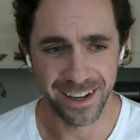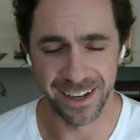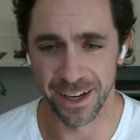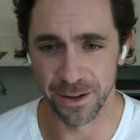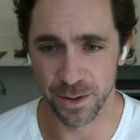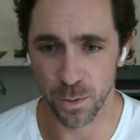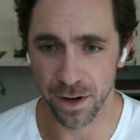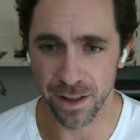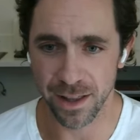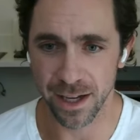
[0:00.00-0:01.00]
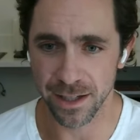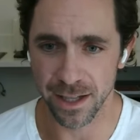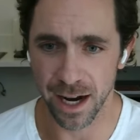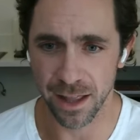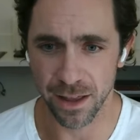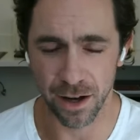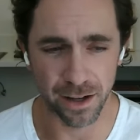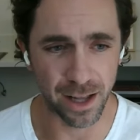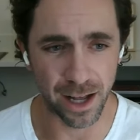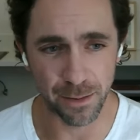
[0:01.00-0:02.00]
And it was one of the things that I thought
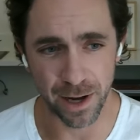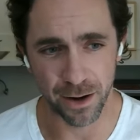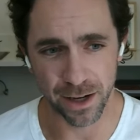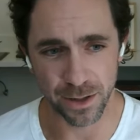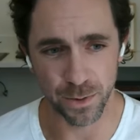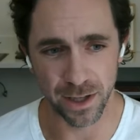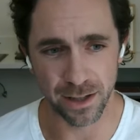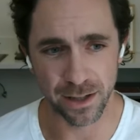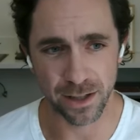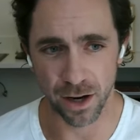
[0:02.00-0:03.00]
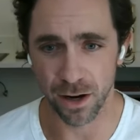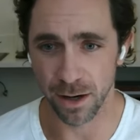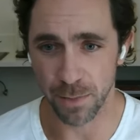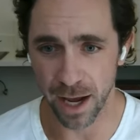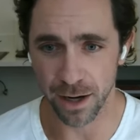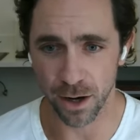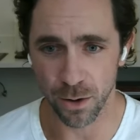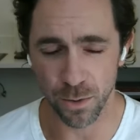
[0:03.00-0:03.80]
a lot about as we started Pando,